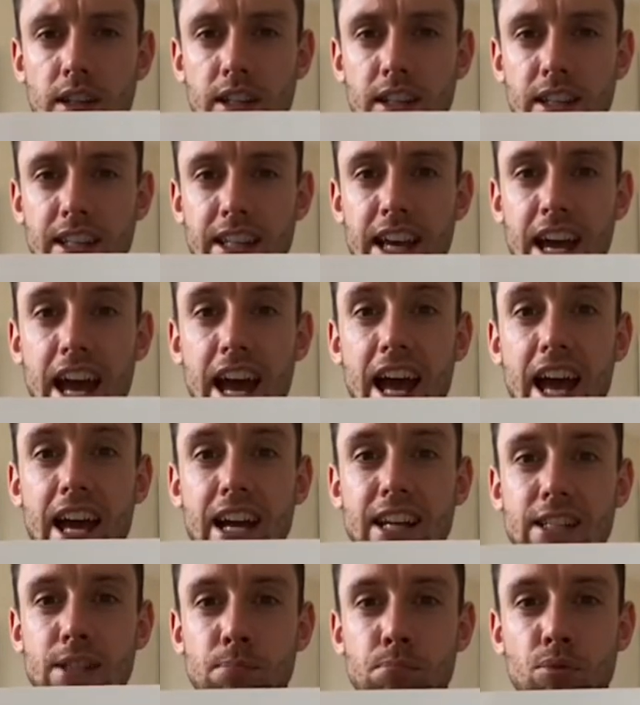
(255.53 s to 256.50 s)

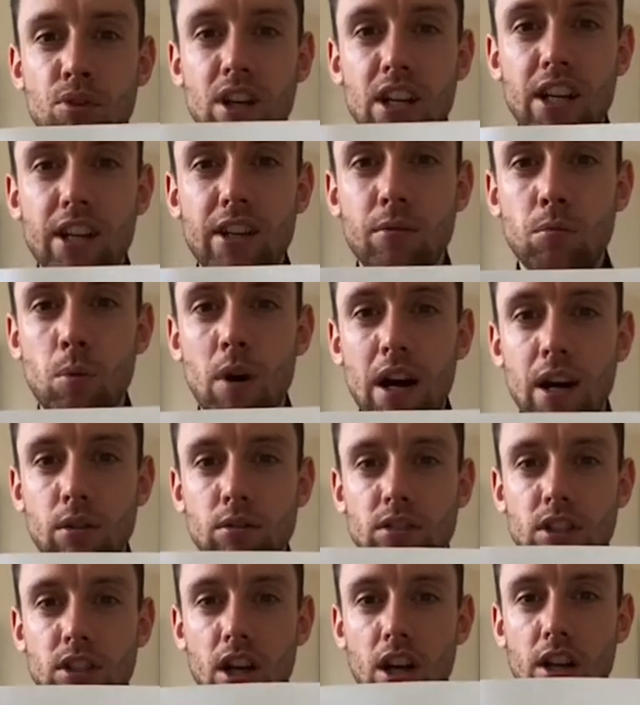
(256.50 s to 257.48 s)
Yes, brilliant, well
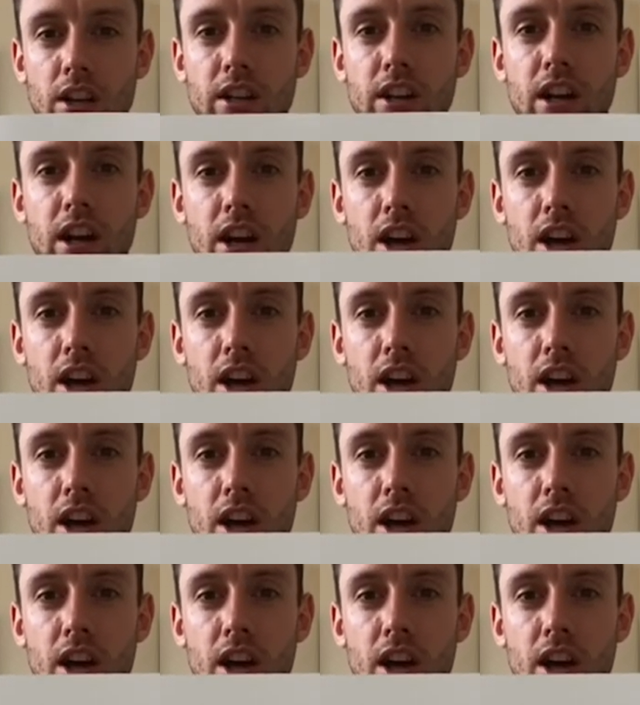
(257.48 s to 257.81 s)
done.